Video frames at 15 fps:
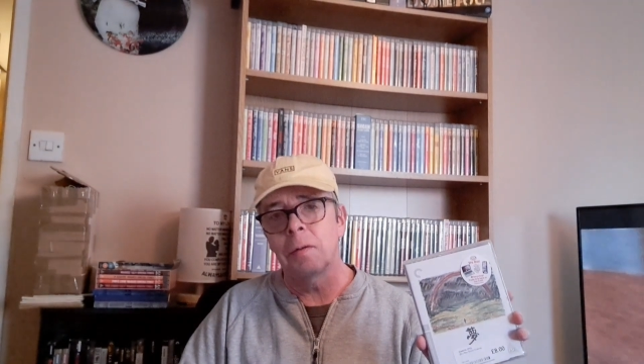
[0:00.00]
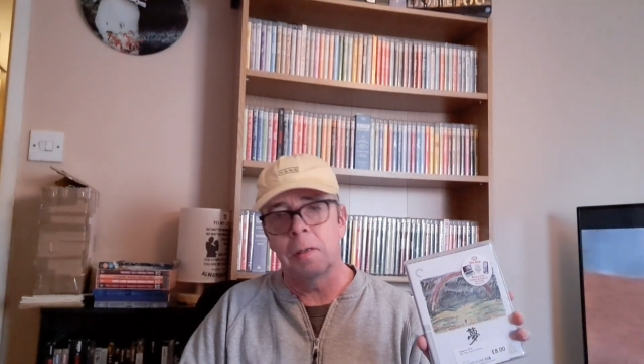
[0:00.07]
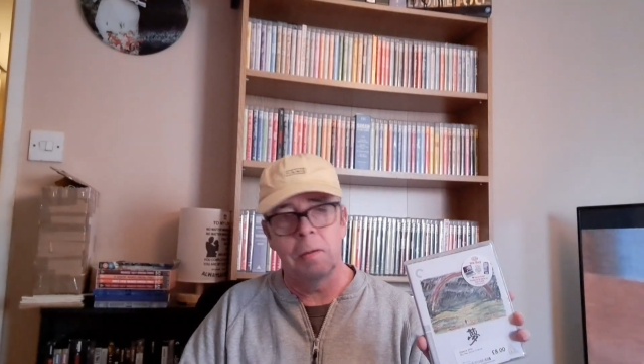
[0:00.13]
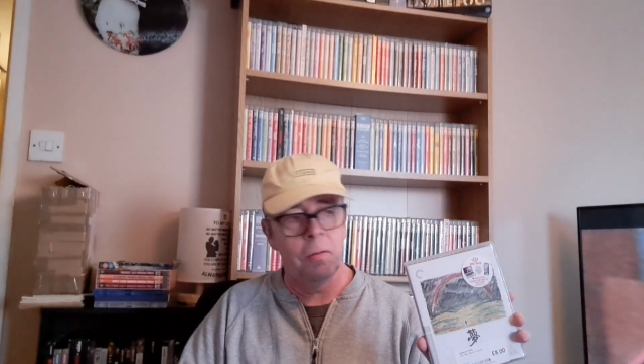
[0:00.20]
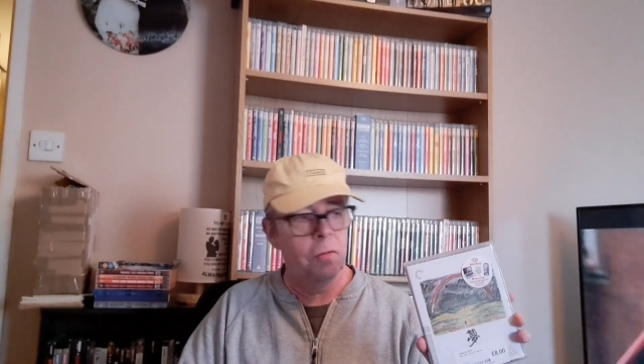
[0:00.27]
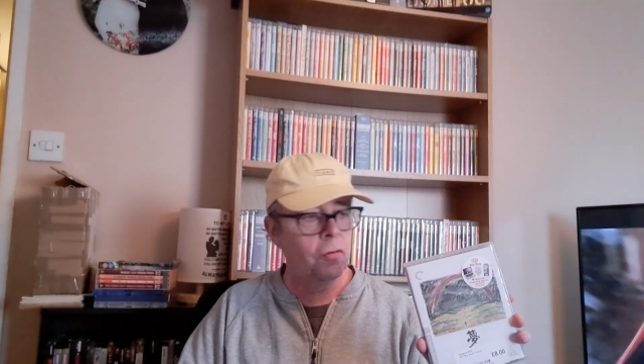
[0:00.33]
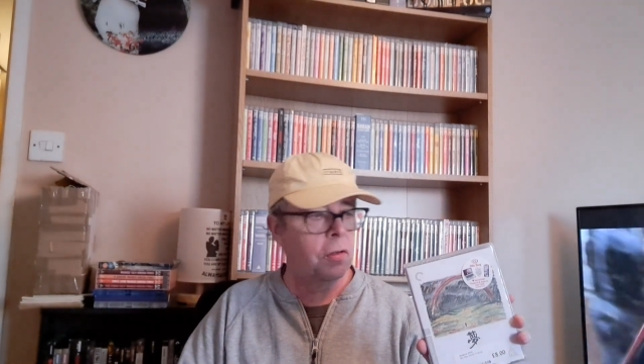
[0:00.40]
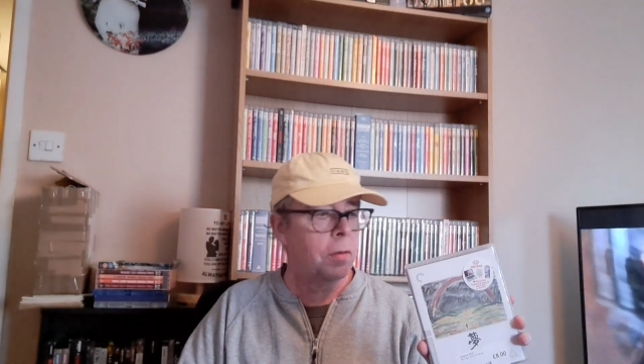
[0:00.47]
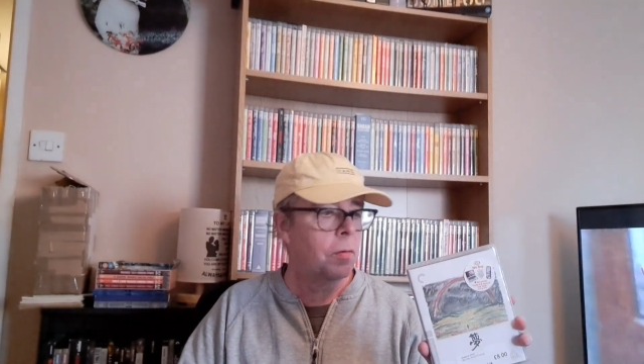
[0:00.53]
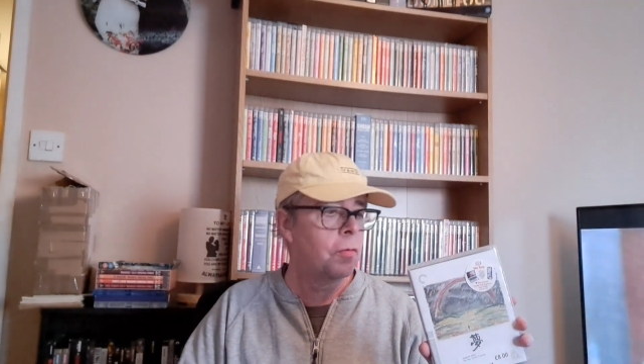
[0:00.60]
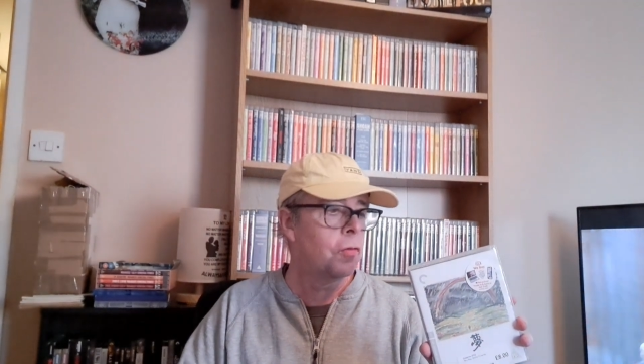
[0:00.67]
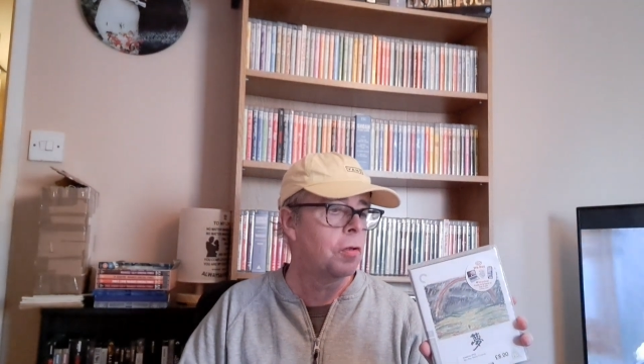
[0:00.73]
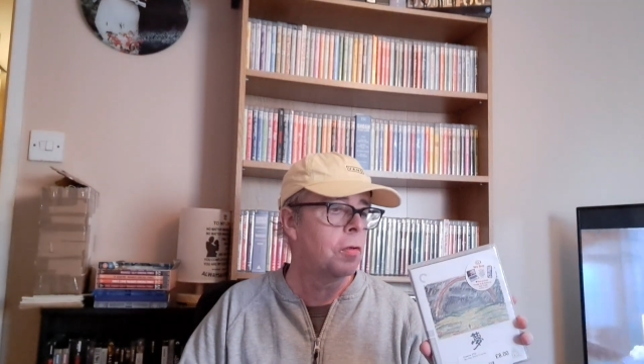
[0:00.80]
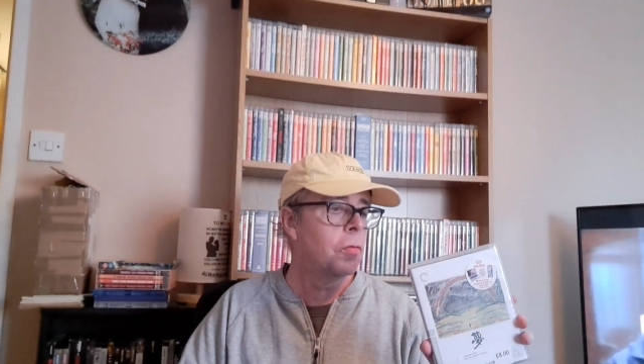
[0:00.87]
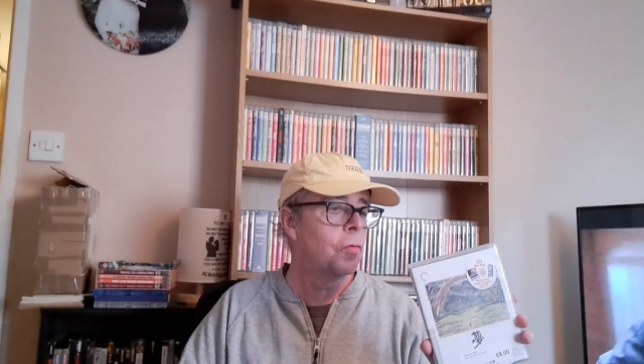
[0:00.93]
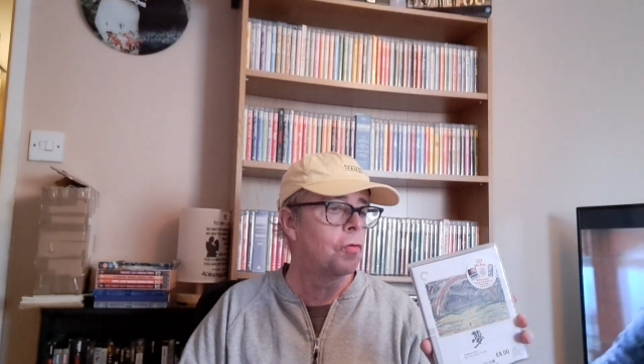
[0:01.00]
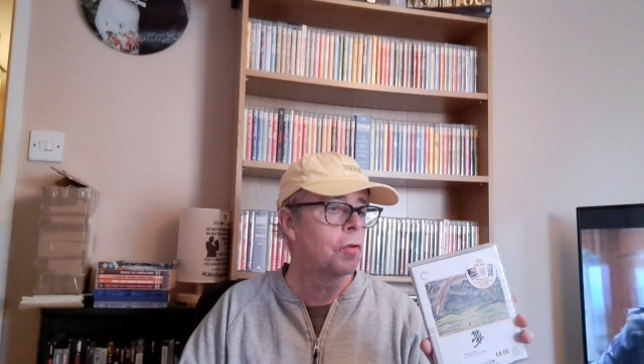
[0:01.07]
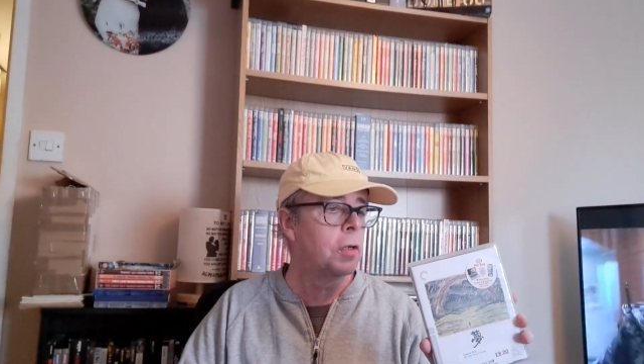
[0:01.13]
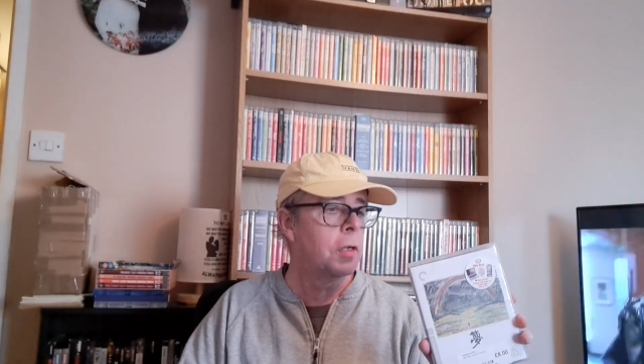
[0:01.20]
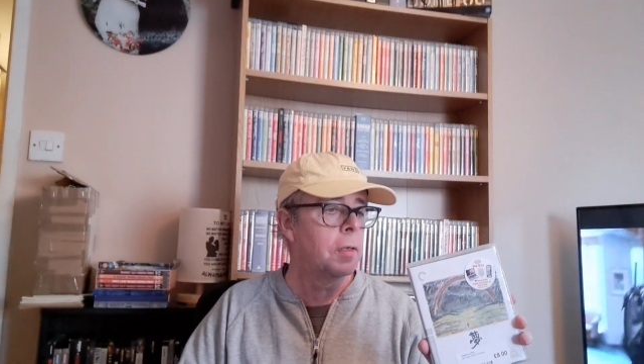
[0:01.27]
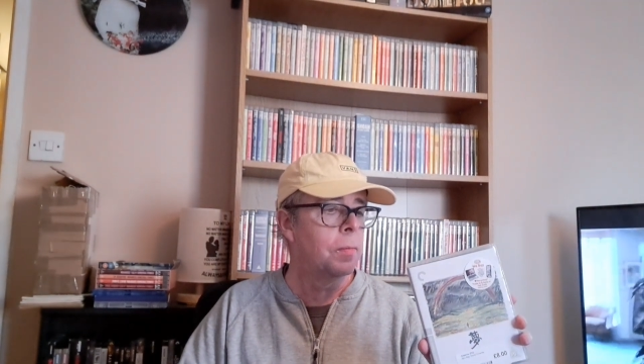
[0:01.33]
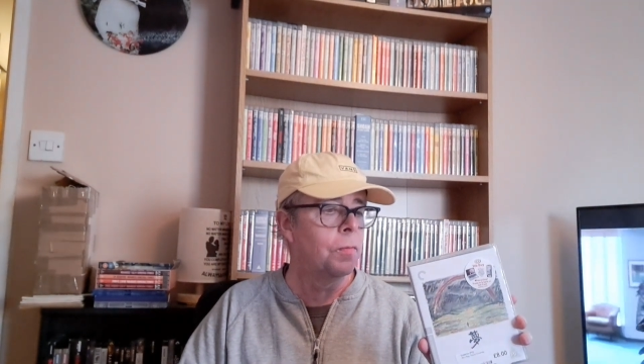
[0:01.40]
Kurosawa's own
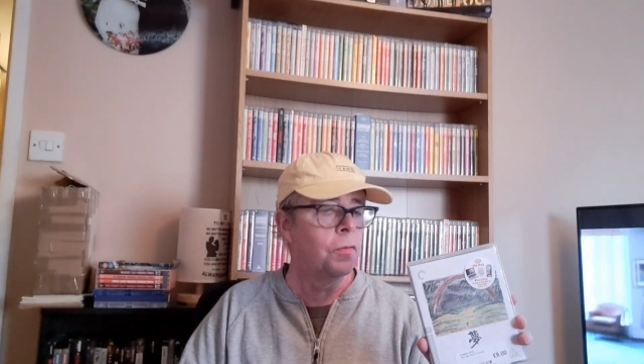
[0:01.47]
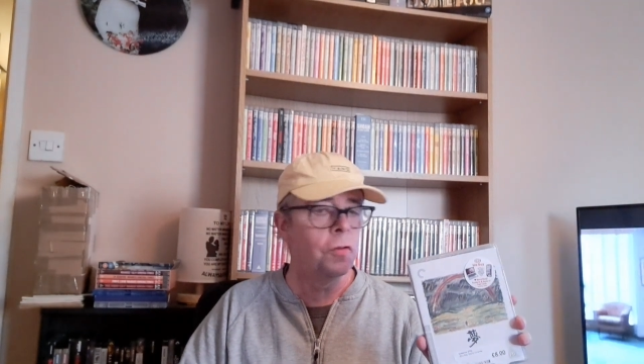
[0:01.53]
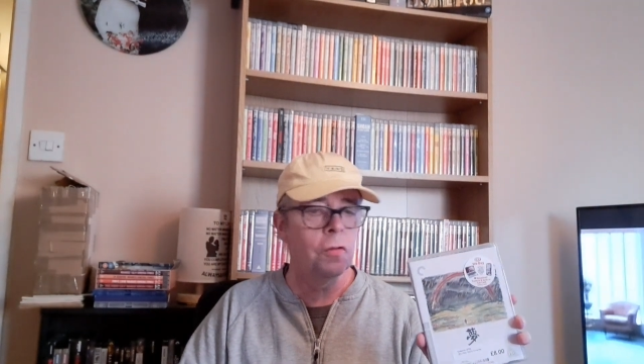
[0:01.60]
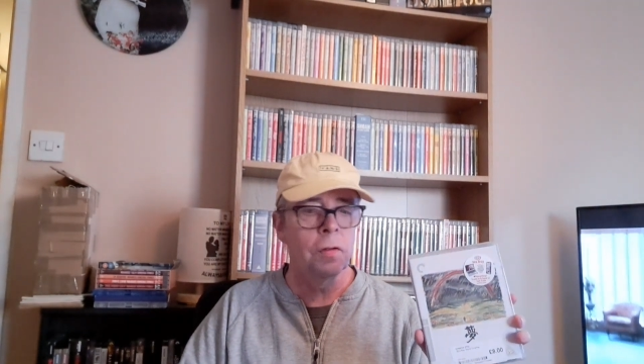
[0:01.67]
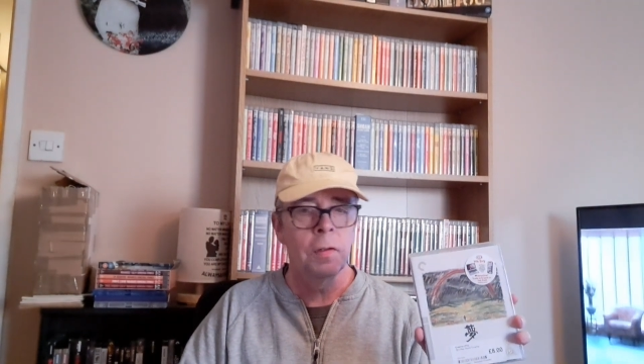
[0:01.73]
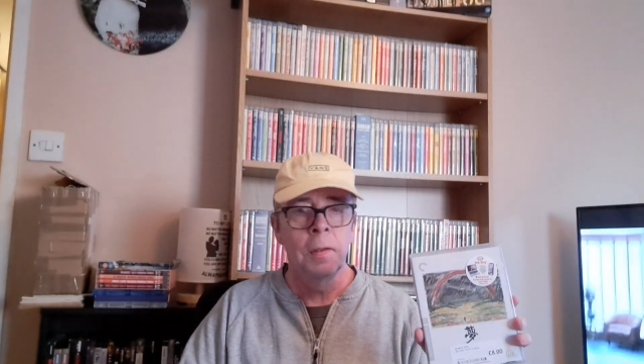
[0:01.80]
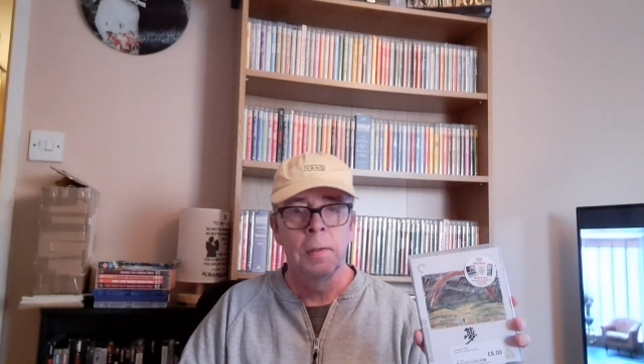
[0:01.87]
dreams.